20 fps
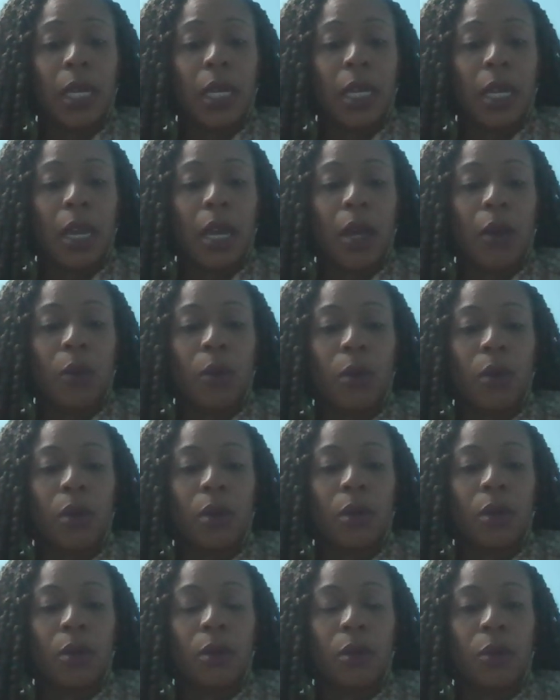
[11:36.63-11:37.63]
And God
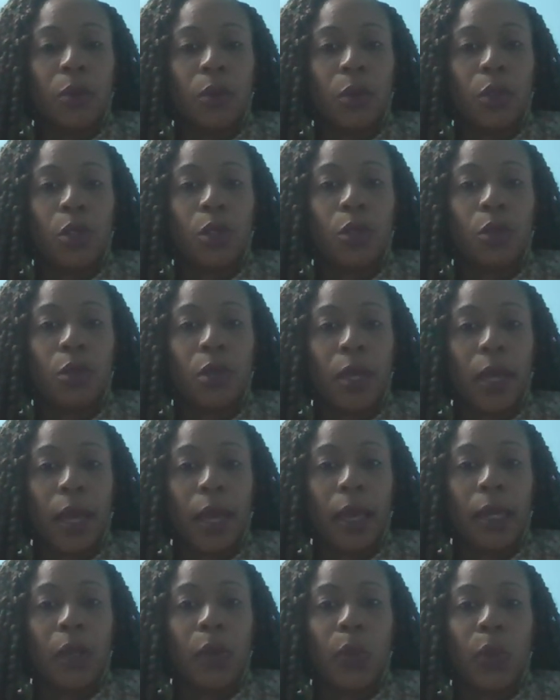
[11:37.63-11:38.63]
will do
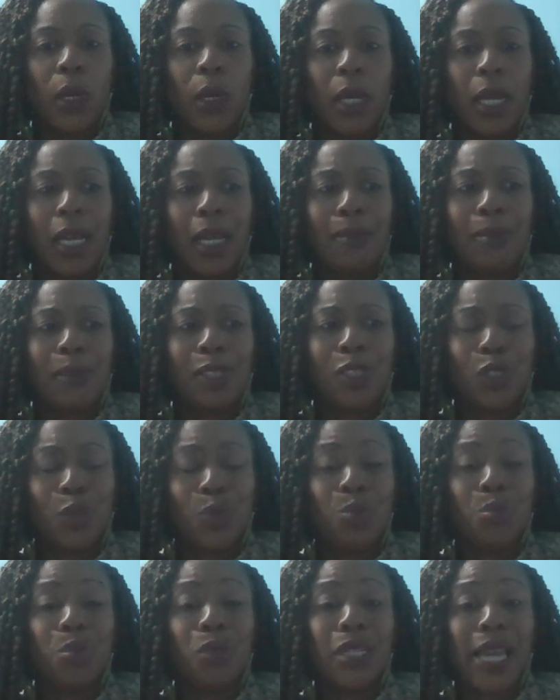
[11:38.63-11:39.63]
that. He will come
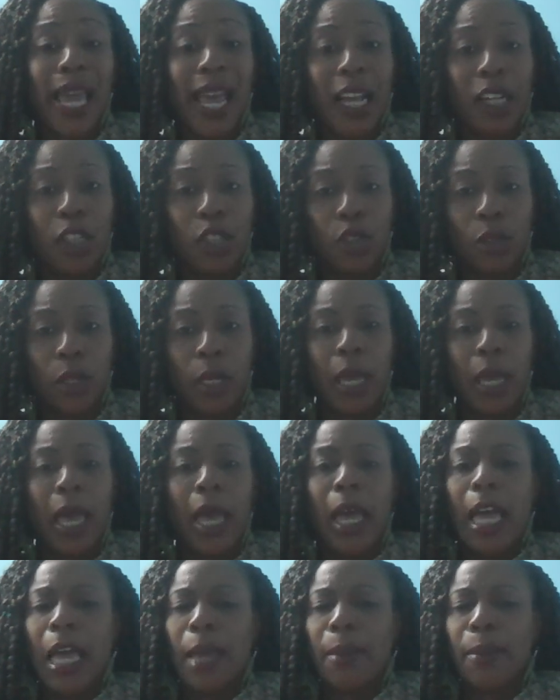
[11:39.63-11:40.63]
supernatural.
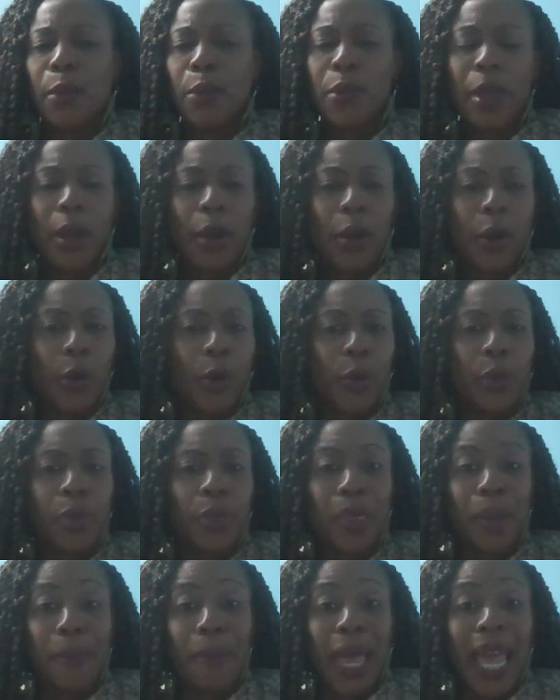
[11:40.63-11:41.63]
Move that
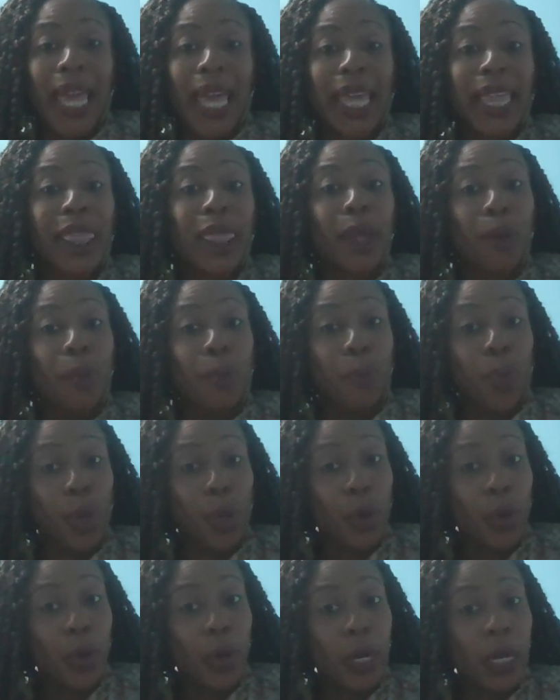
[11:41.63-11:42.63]
hurt, the pain, the
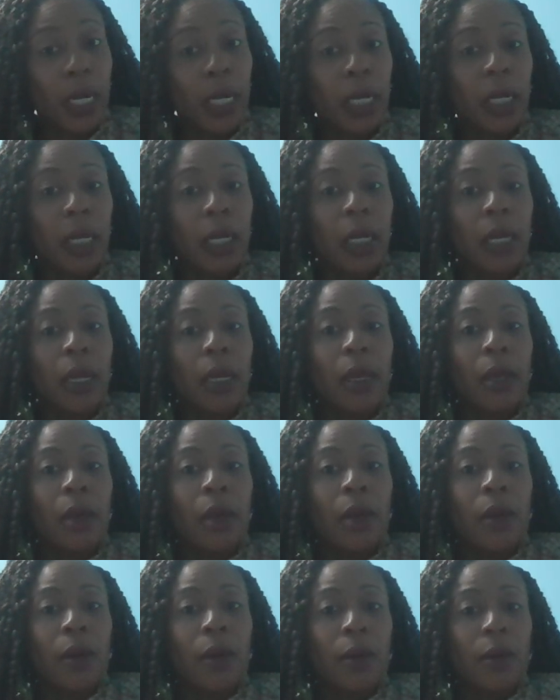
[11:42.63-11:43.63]
burden.
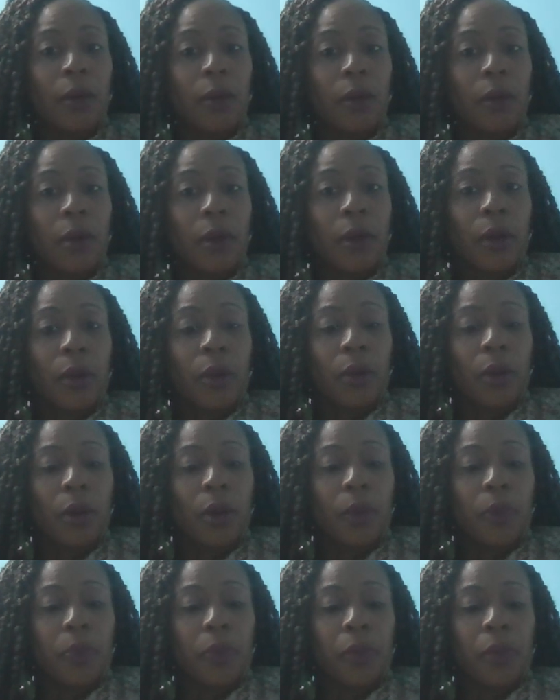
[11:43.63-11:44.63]
You know,
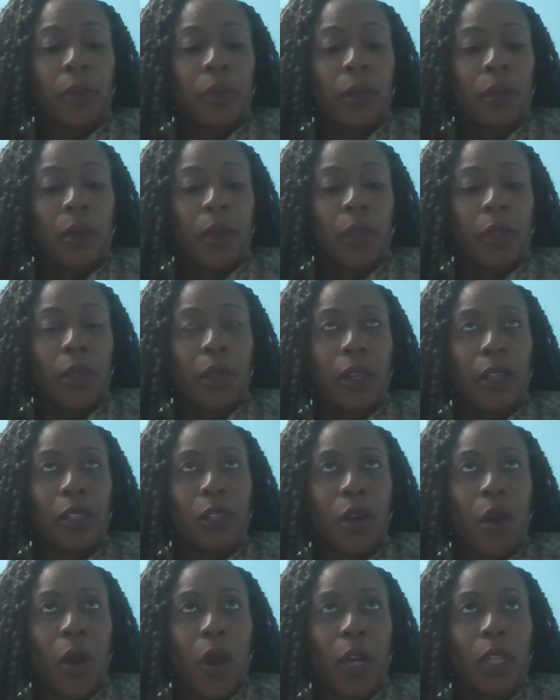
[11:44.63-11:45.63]
I think
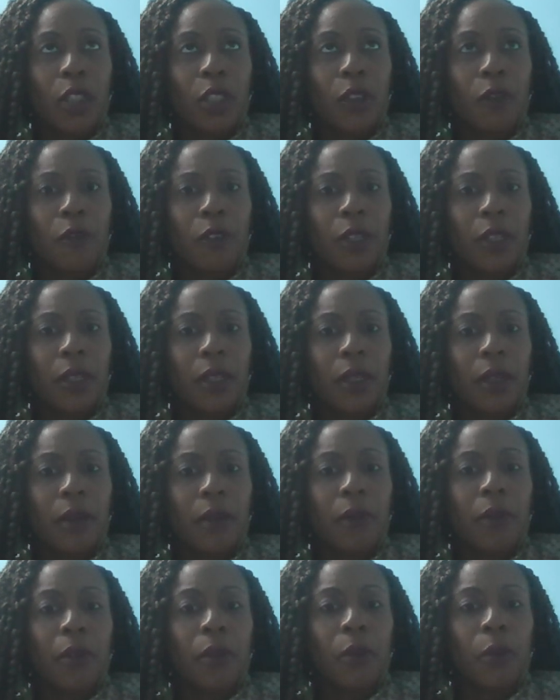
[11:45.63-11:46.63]
it's hard to
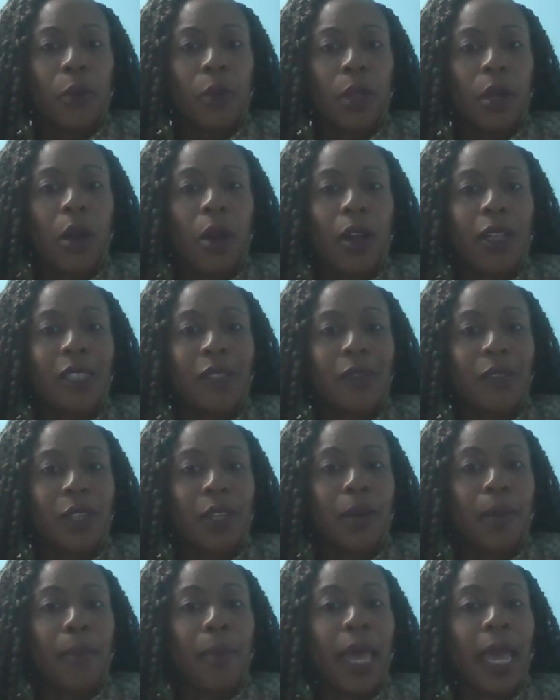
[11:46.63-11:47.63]
forgive, really hard to
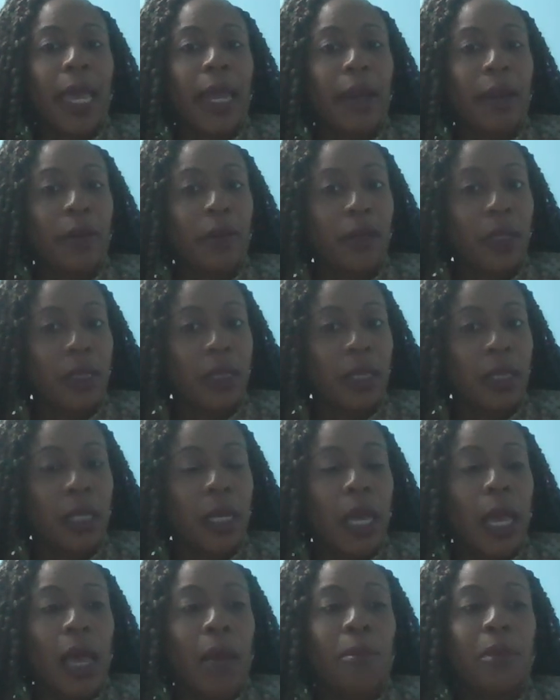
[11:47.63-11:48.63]
forgive
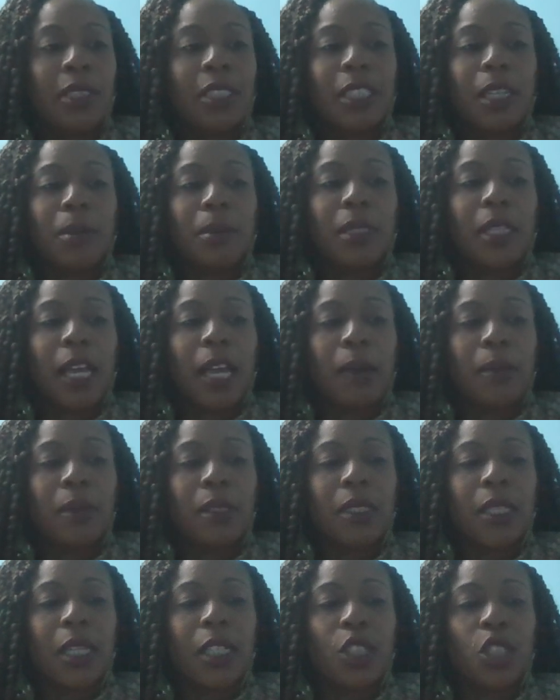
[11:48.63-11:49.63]
parents.
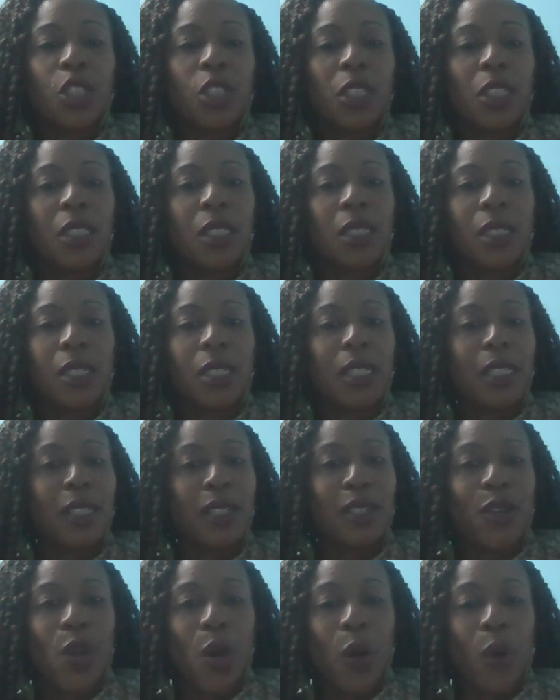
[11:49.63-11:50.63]
Sometimes they just
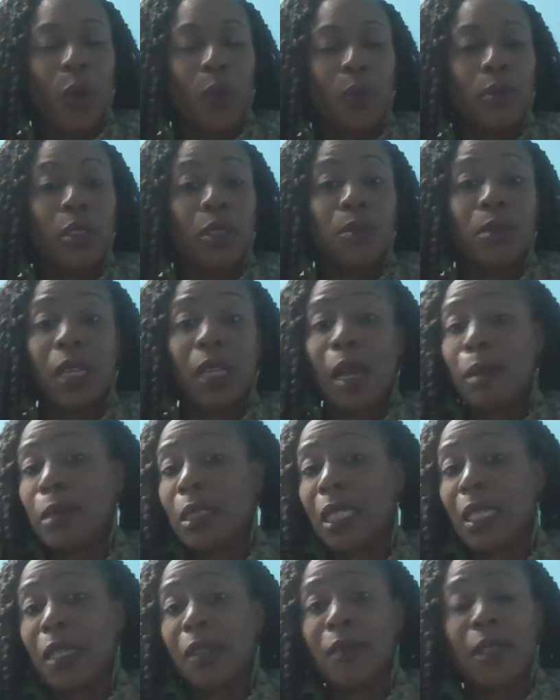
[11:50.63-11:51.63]
didn't know.
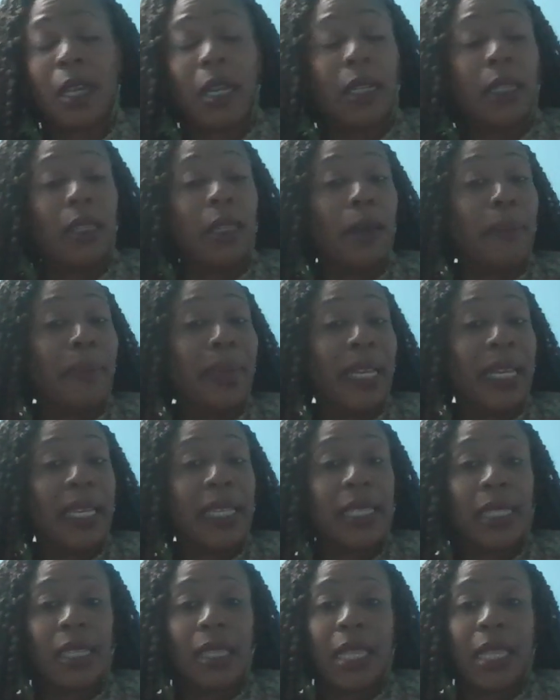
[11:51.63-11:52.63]
Sometimes they've done the
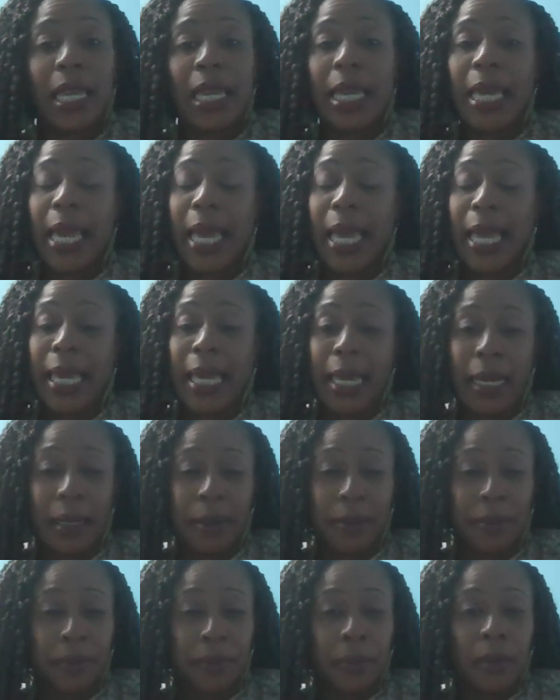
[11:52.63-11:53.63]
best that they can.
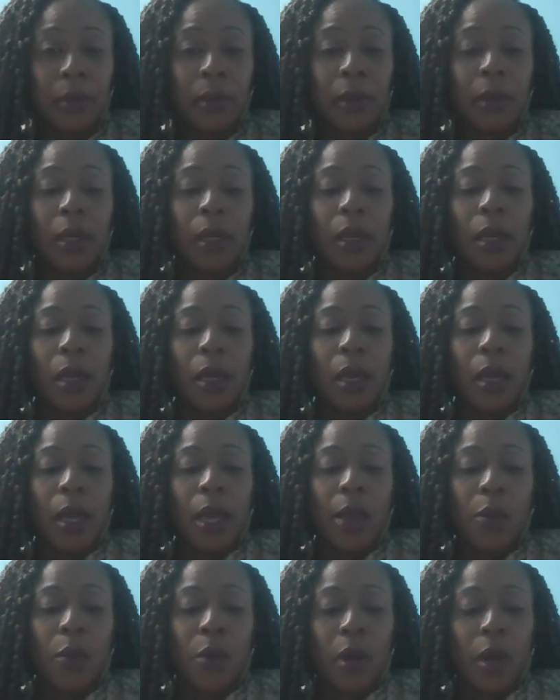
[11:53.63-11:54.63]

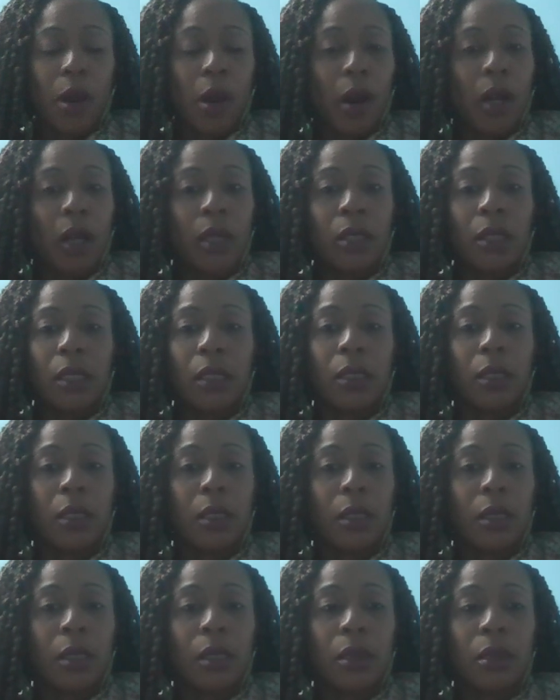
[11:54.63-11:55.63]
And
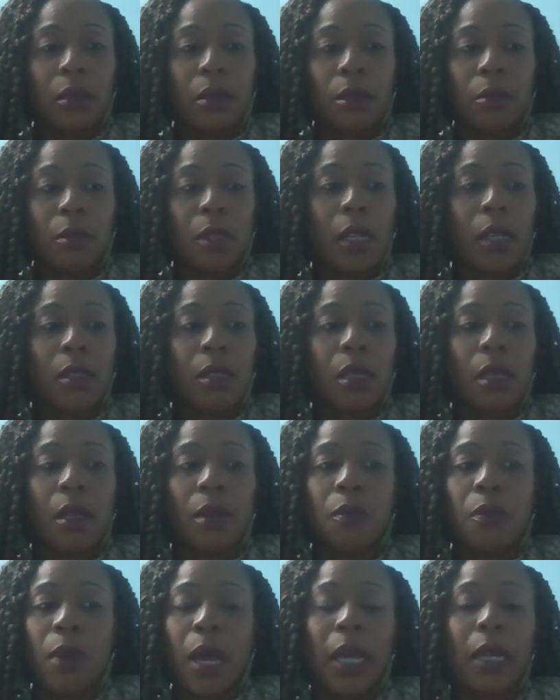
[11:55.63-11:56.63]
regardless, sometimes
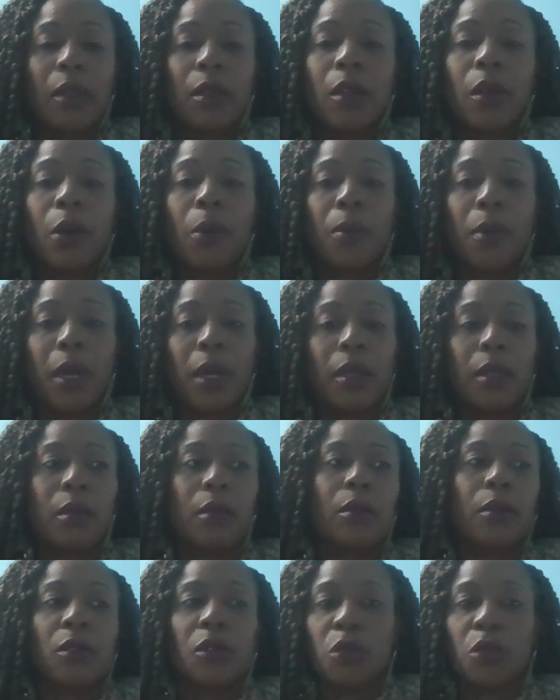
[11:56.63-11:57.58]
they might have known better.